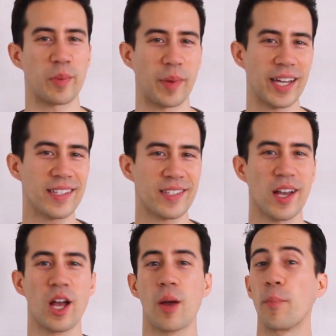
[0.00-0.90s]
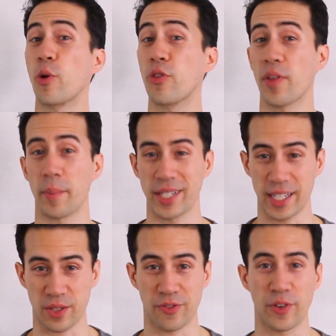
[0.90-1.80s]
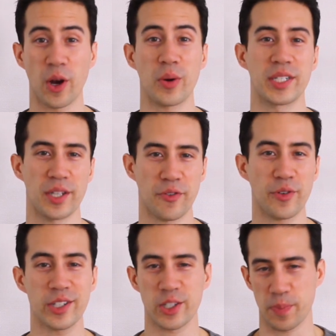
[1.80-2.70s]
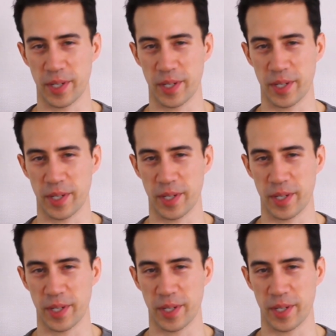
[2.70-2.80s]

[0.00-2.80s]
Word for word: base, both of them taste very different just